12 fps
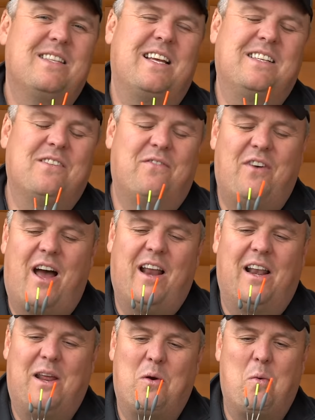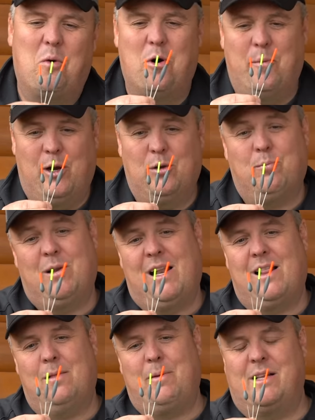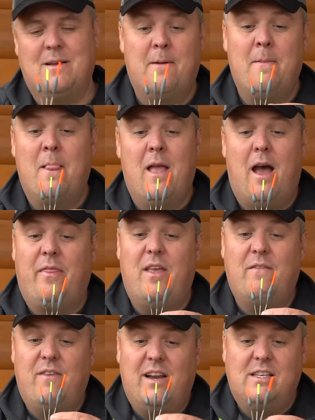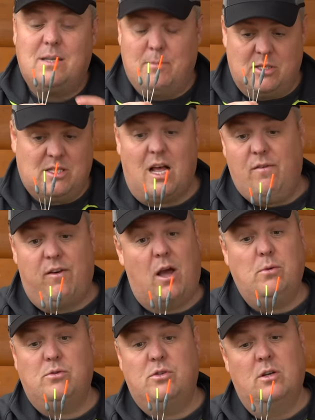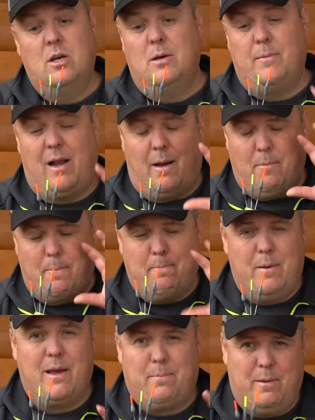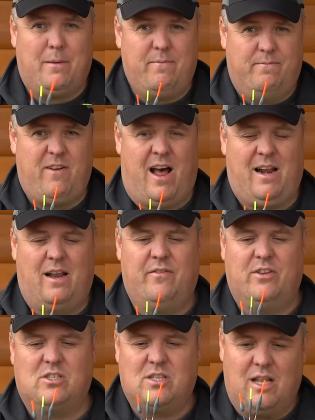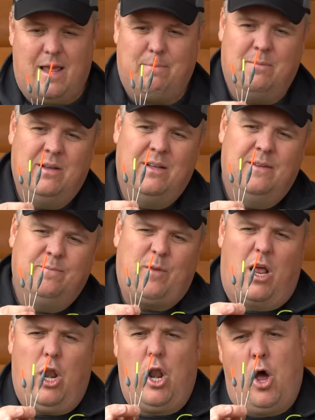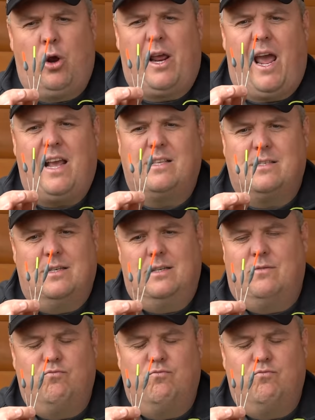things are finally warming up a little bit. And they're very similar style floats. I mean, I'm a big, big fan of the slim, elongated